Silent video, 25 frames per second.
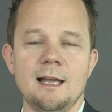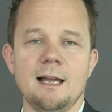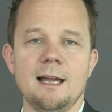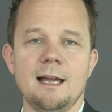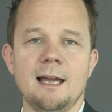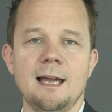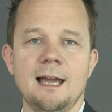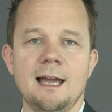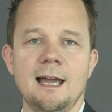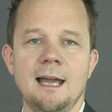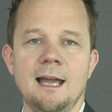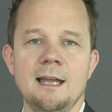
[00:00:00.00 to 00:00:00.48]

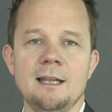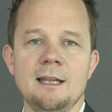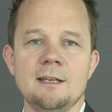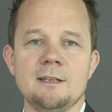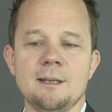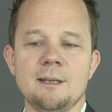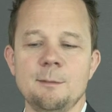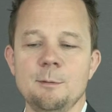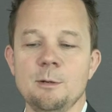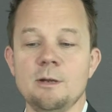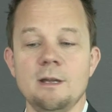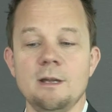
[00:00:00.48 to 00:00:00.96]

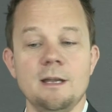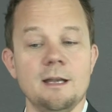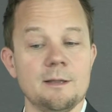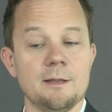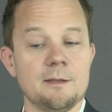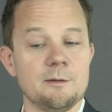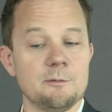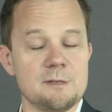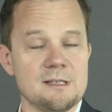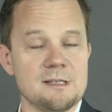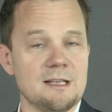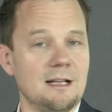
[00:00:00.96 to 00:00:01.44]
And I'm looking
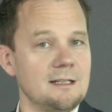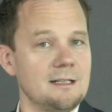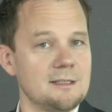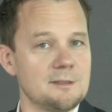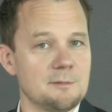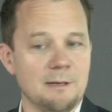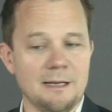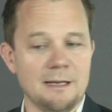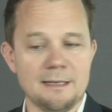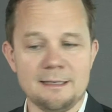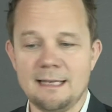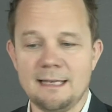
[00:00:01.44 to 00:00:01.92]
at the
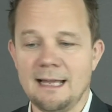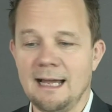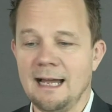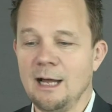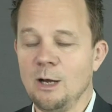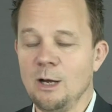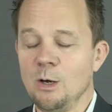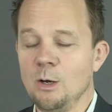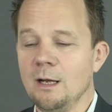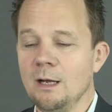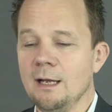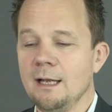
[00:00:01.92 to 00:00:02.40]
results right
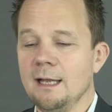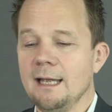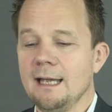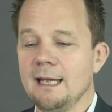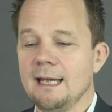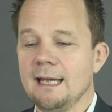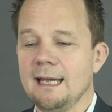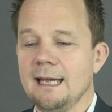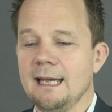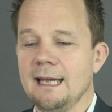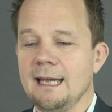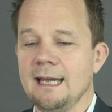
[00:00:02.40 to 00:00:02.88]
now.
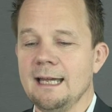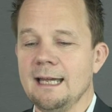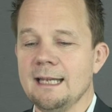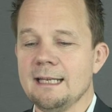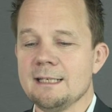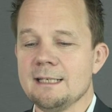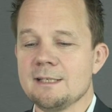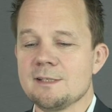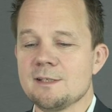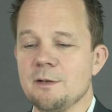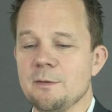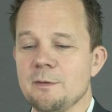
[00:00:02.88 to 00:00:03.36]

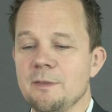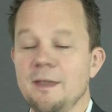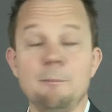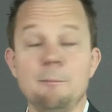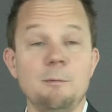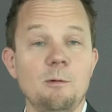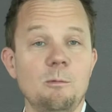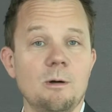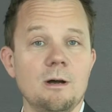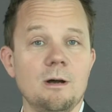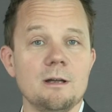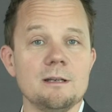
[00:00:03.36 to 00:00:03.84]
And so
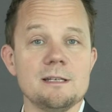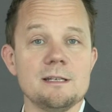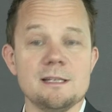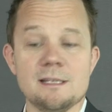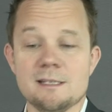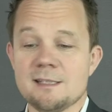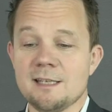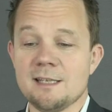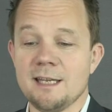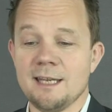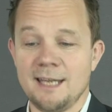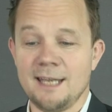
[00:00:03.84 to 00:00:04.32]
number one
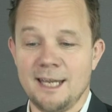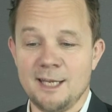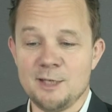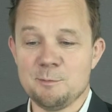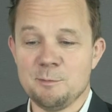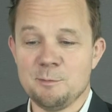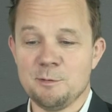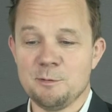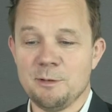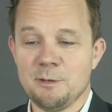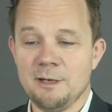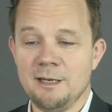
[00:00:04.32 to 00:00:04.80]
is
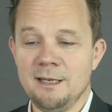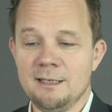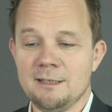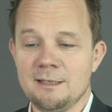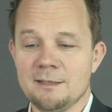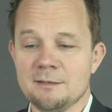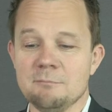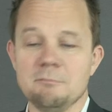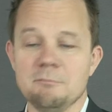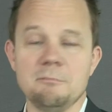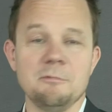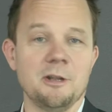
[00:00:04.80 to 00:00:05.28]
engagement
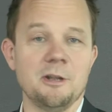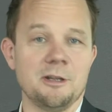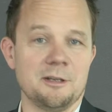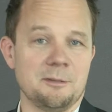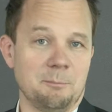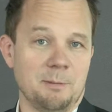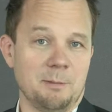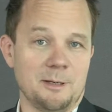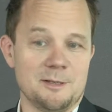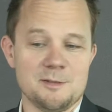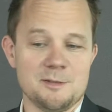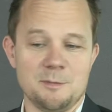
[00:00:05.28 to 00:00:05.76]
rate, not
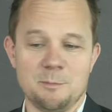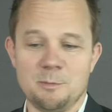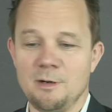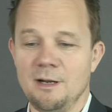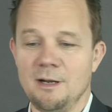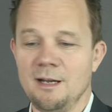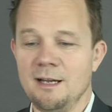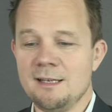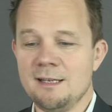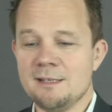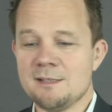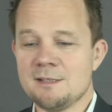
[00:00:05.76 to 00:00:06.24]
a big
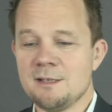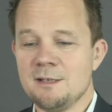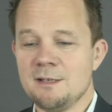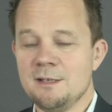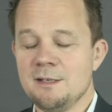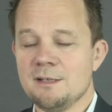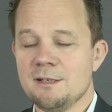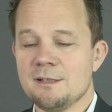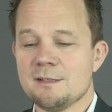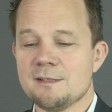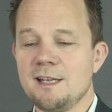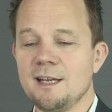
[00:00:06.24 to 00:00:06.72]
surprise.
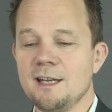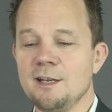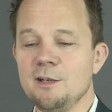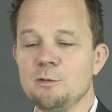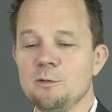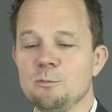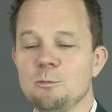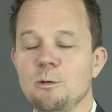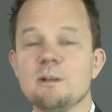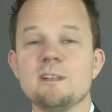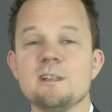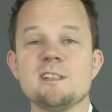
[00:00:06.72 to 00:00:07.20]

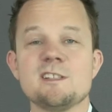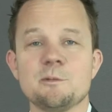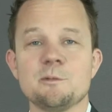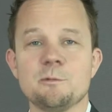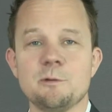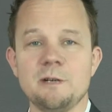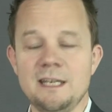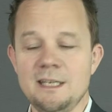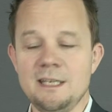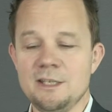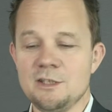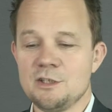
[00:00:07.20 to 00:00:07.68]
Second one is
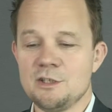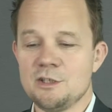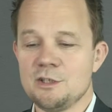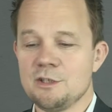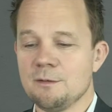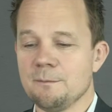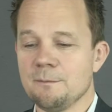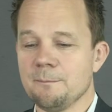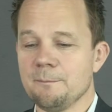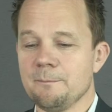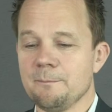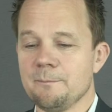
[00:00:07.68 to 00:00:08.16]

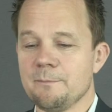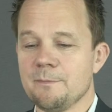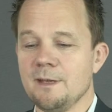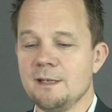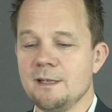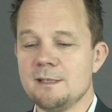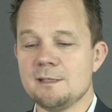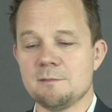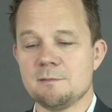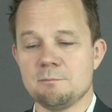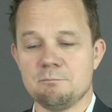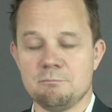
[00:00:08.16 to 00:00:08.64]
reach.
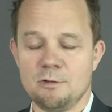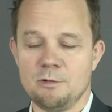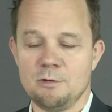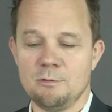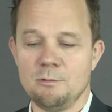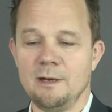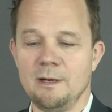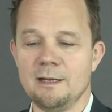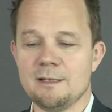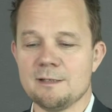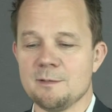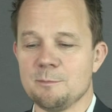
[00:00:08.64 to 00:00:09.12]
That's
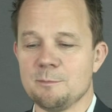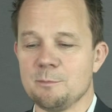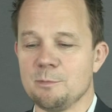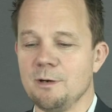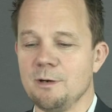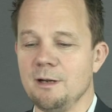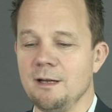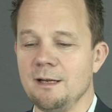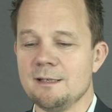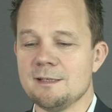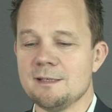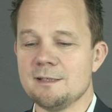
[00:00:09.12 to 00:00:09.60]
quite a
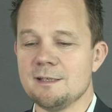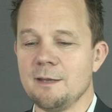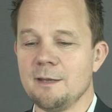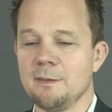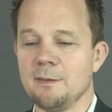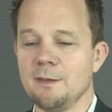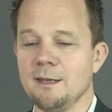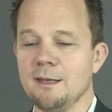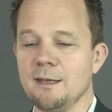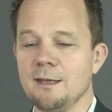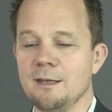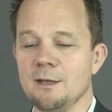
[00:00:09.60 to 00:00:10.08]
surprise, I
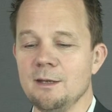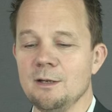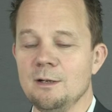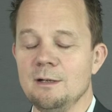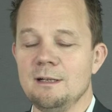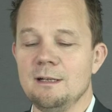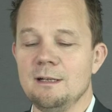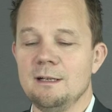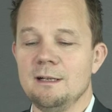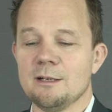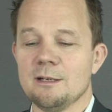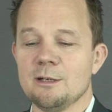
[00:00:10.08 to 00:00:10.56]
think.
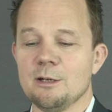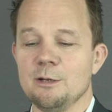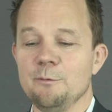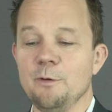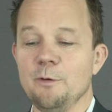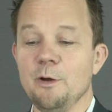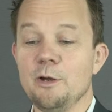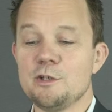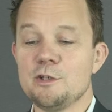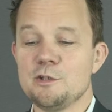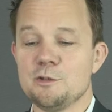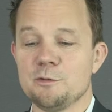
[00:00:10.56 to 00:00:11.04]

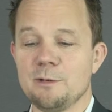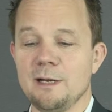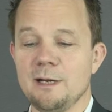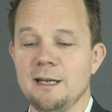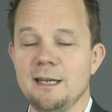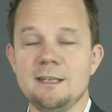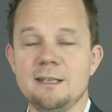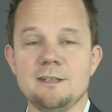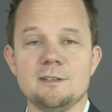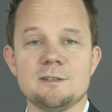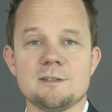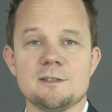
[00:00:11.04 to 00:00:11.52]
Conversion
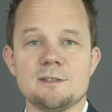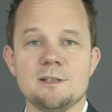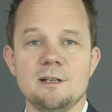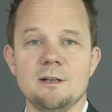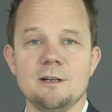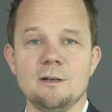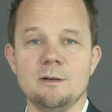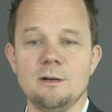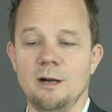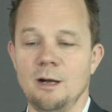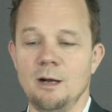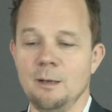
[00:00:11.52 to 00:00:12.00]
rate,
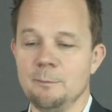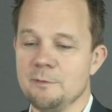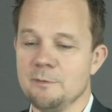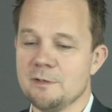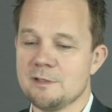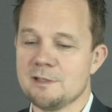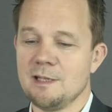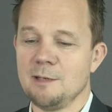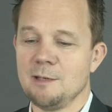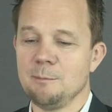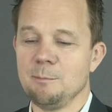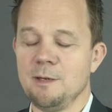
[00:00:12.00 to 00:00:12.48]
so
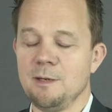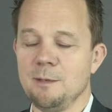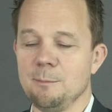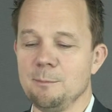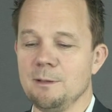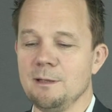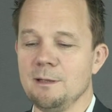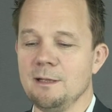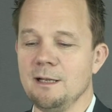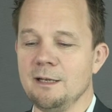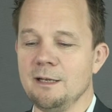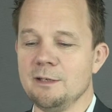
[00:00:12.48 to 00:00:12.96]
obviously
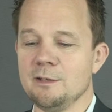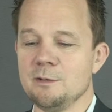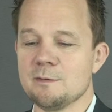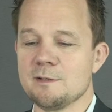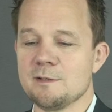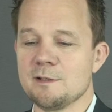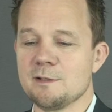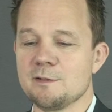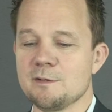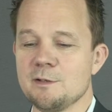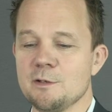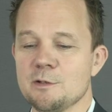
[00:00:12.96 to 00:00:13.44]
people are
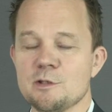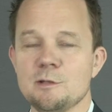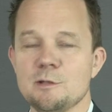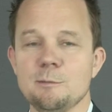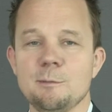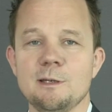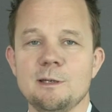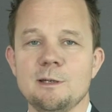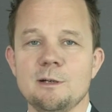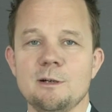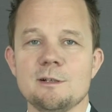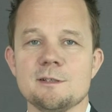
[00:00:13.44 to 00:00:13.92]
using social
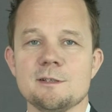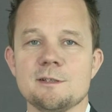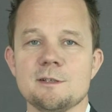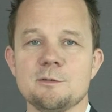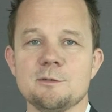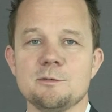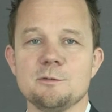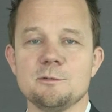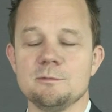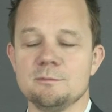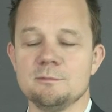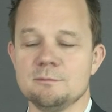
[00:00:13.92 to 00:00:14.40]
media also
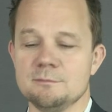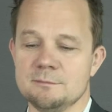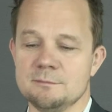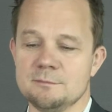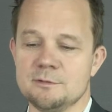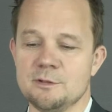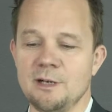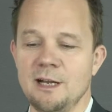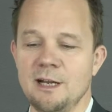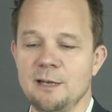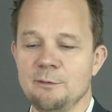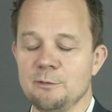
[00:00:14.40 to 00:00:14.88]
to
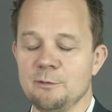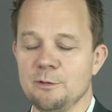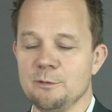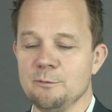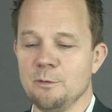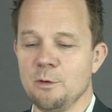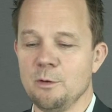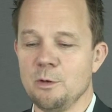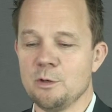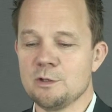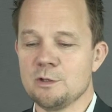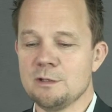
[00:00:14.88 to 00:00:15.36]
drive
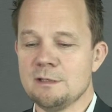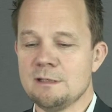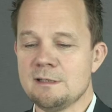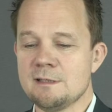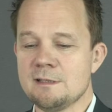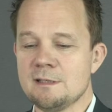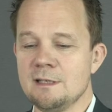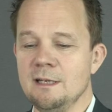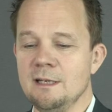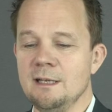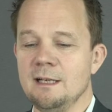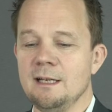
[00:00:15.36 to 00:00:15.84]

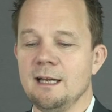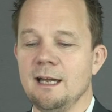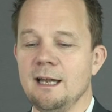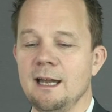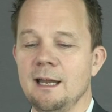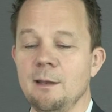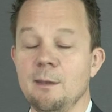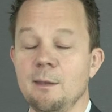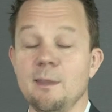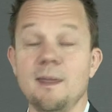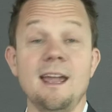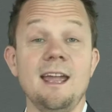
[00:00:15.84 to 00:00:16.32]
conversions.
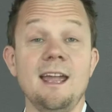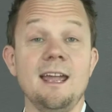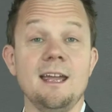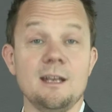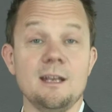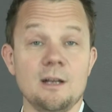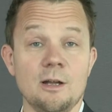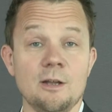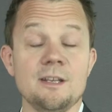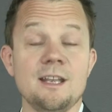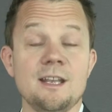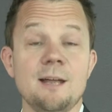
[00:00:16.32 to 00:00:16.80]
And
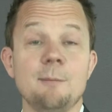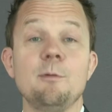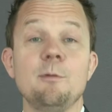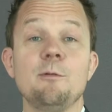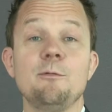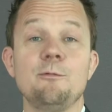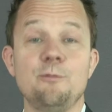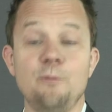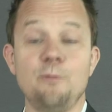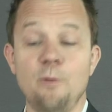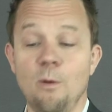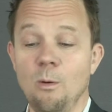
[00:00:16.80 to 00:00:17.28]
then on number
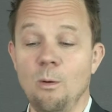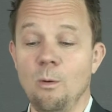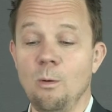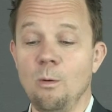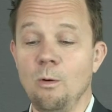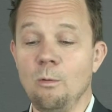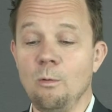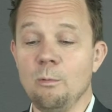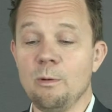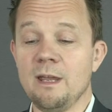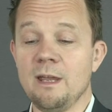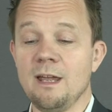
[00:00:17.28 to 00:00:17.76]

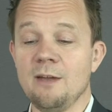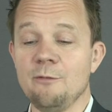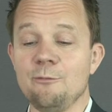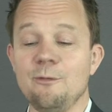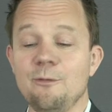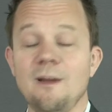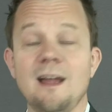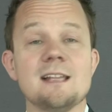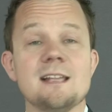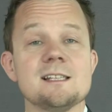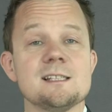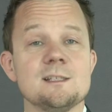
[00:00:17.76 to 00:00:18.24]
4, we have
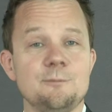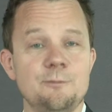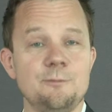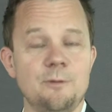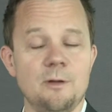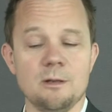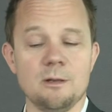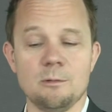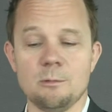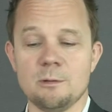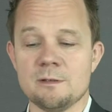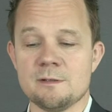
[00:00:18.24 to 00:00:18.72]
fans and
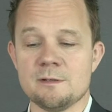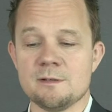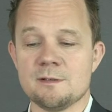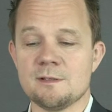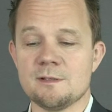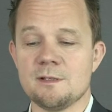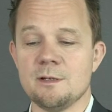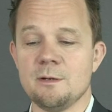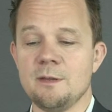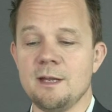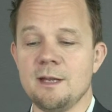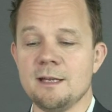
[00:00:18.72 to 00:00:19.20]
followers.
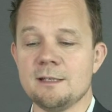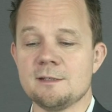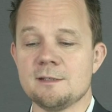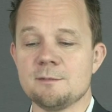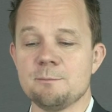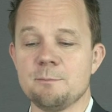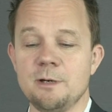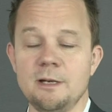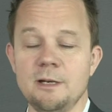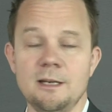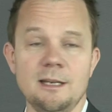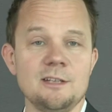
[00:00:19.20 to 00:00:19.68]
So that's
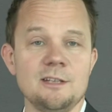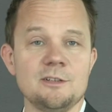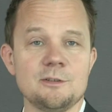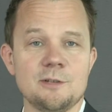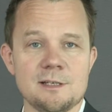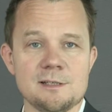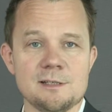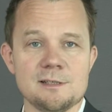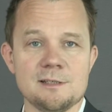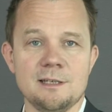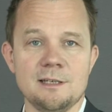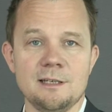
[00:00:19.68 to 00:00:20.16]
pretty
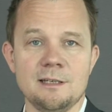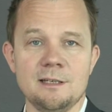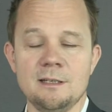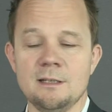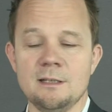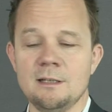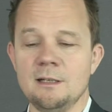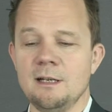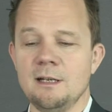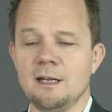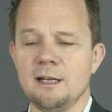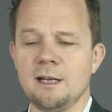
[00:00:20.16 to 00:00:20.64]
interesting.
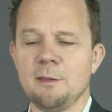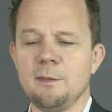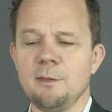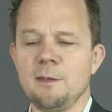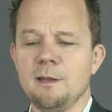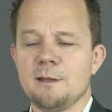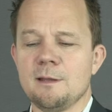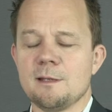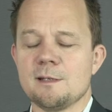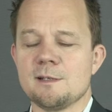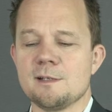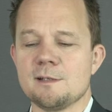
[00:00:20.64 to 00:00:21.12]
And I
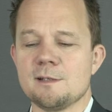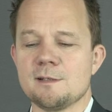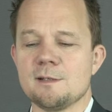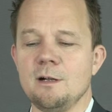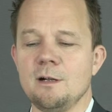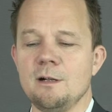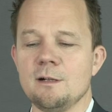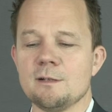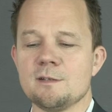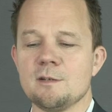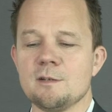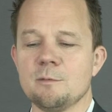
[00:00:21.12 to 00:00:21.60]
think this is
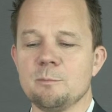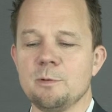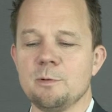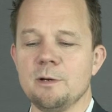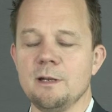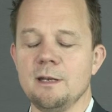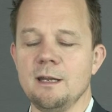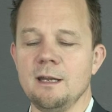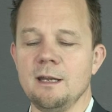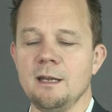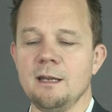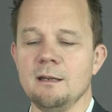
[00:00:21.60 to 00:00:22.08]
also
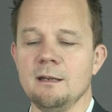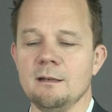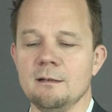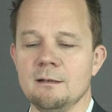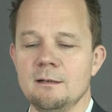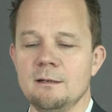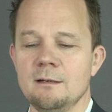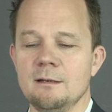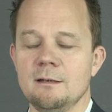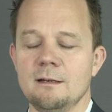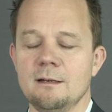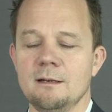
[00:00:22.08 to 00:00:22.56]
pretty
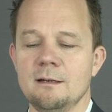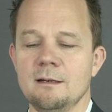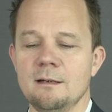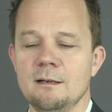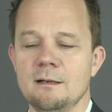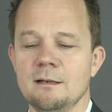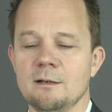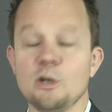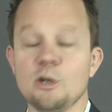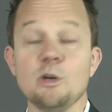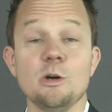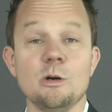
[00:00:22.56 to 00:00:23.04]

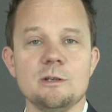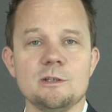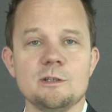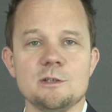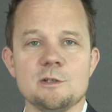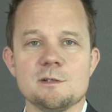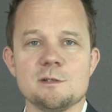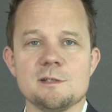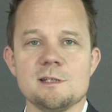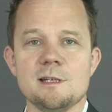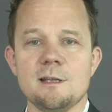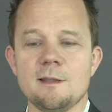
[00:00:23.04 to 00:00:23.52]
good
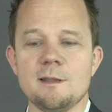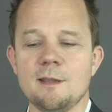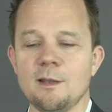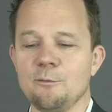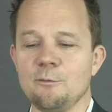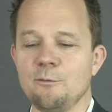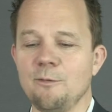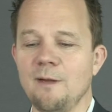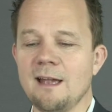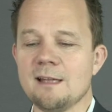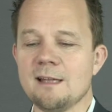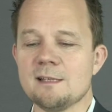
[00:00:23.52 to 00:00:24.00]
to see that
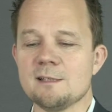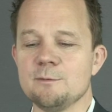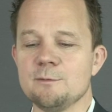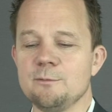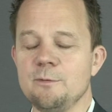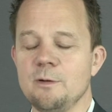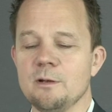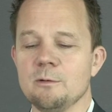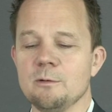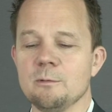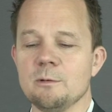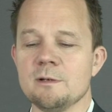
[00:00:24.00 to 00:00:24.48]
fans and
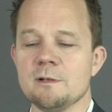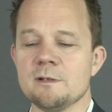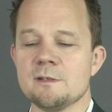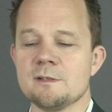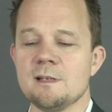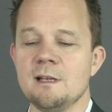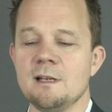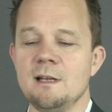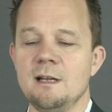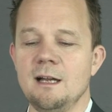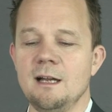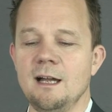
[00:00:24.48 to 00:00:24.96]

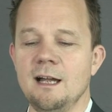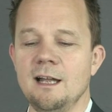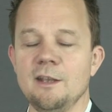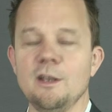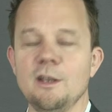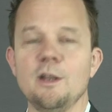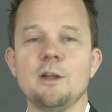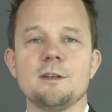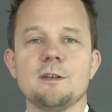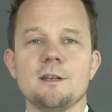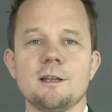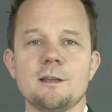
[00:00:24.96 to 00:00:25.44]
followers are
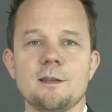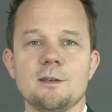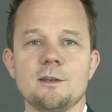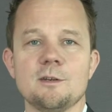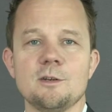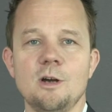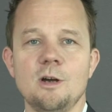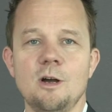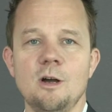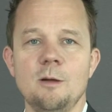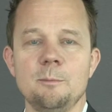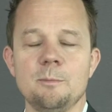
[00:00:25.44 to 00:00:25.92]
not at the
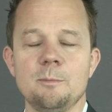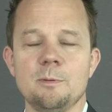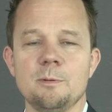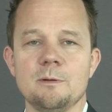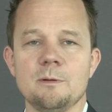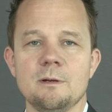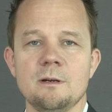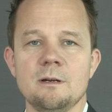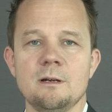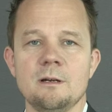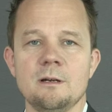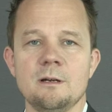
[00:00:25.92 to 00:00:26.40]
top
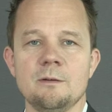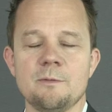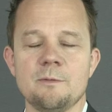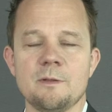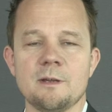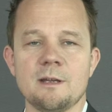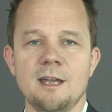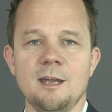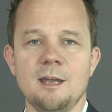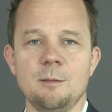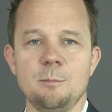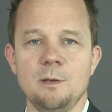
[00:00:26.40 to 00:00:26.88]
of
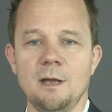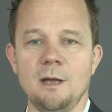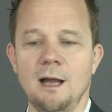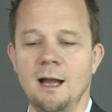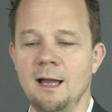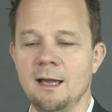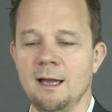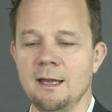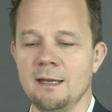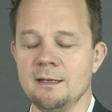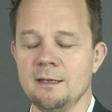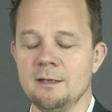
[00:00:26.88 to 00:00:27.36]
the
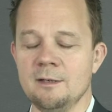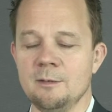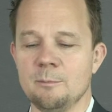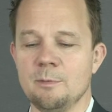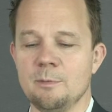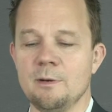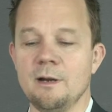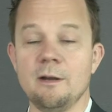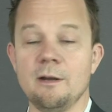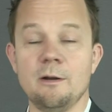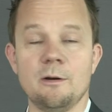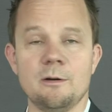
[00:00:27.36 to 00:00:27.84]
KPI
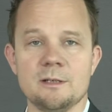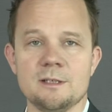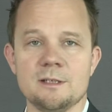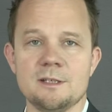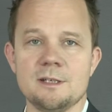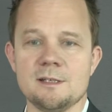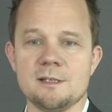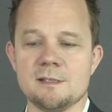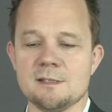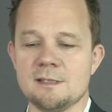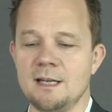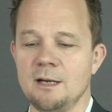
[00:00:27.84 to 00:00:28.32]

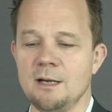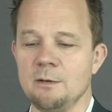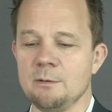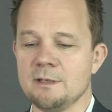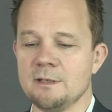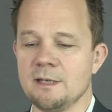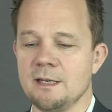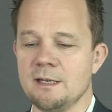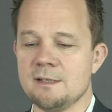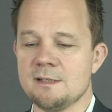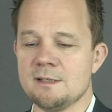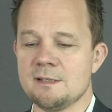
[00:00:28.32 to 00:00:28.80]
priorities
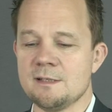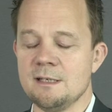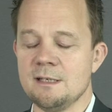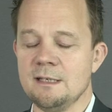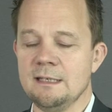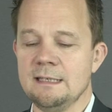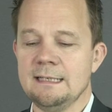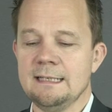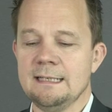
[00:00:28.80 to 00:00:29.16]
nowadays.